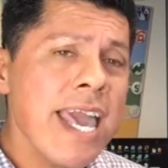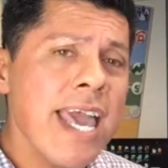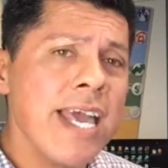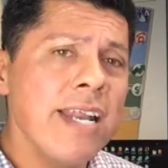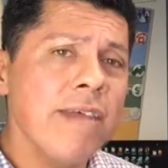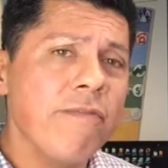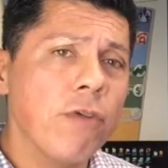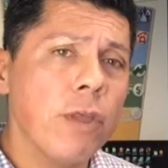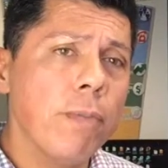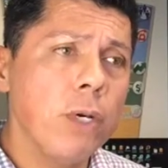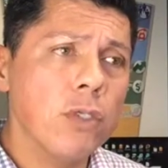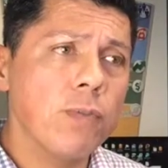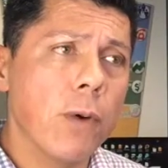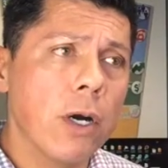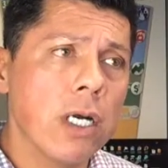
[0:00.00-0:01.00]
And for the
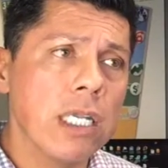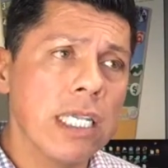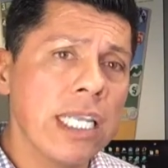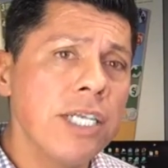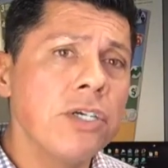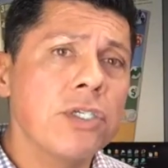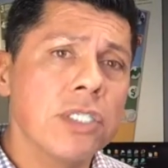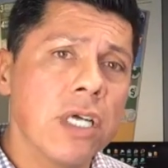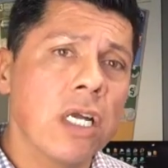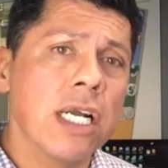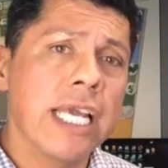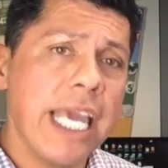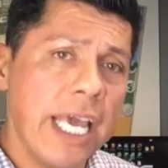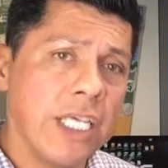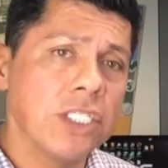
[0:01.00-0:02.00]
most part, lenders on
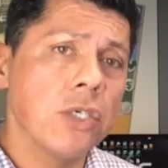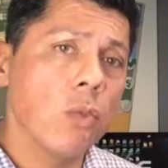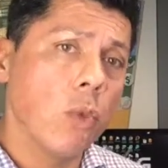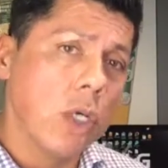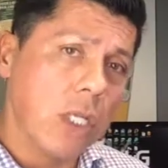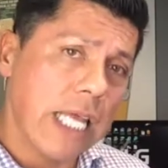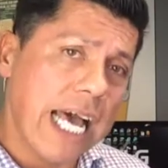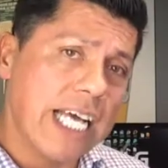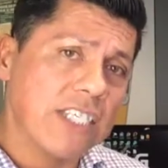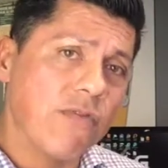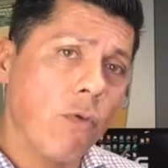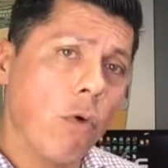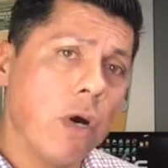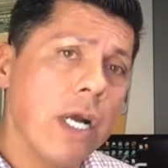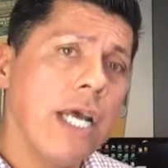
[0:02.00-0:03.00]
occasion will ask
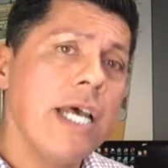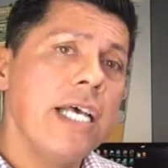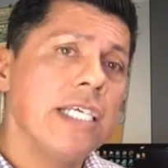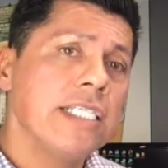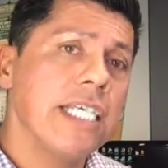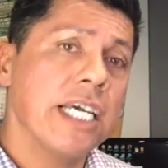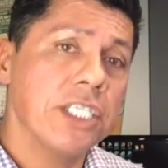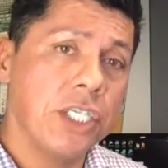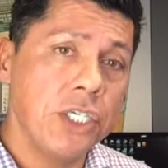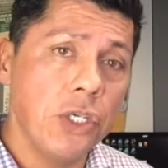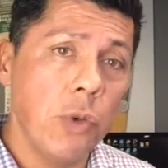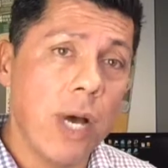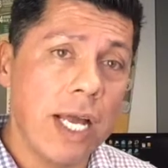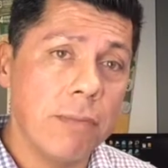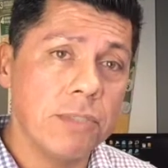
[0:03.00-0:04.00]
for Section
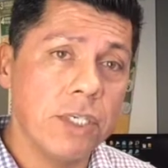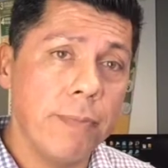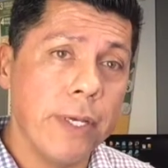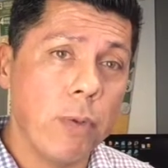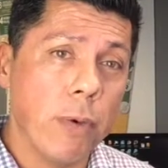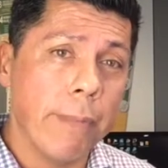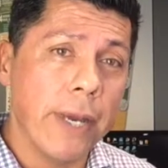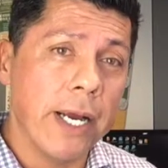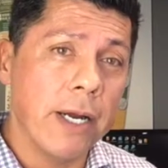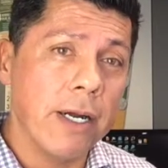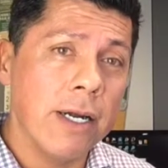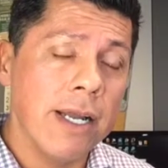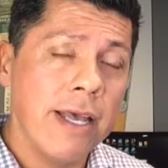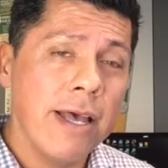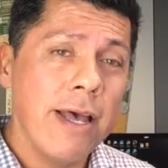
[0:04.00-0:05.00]
2 items to be
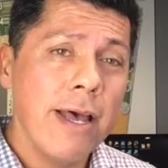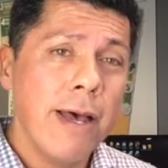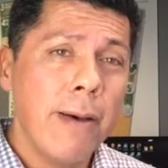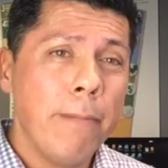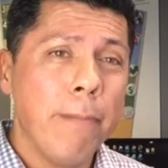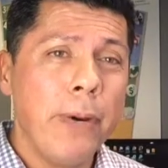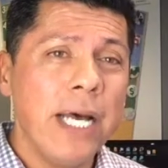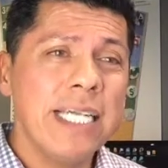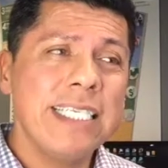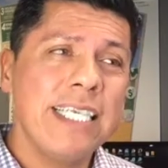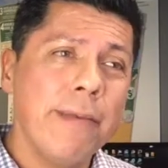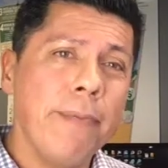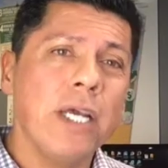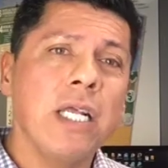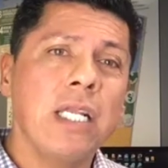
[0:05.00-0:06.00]
repaired, but
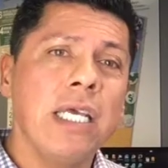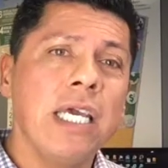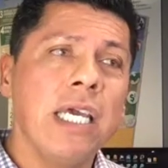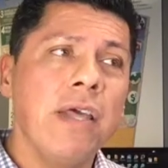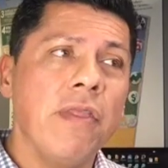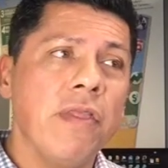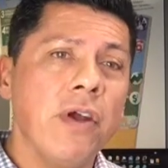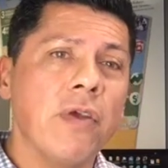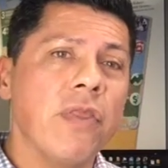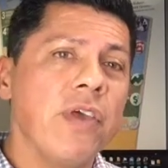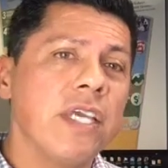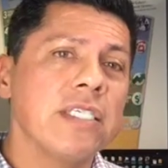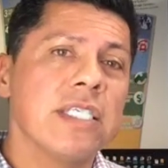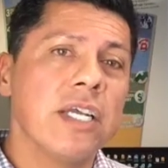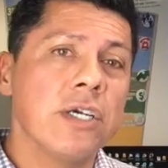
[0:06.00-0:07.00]
typically they're
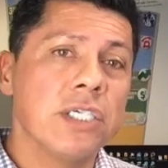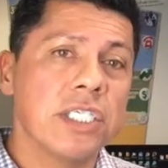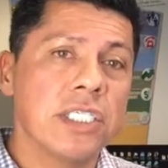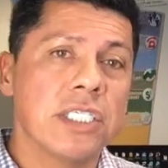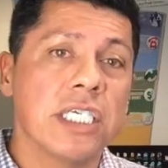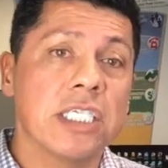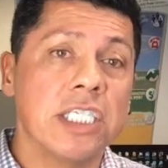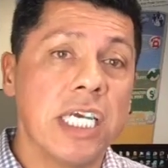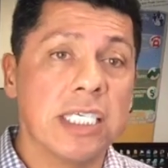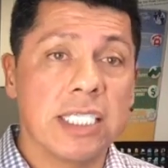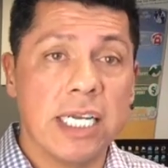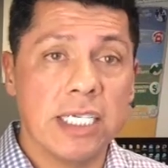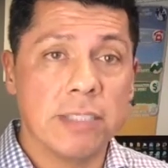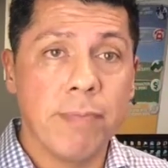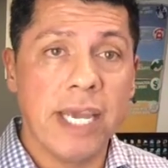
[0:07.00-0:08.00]
things that are just
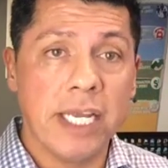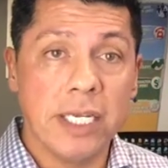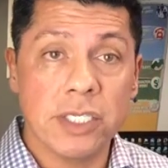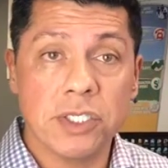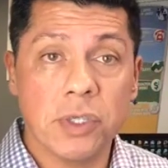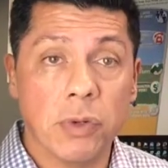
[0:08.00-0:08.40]
suggested as maintenance.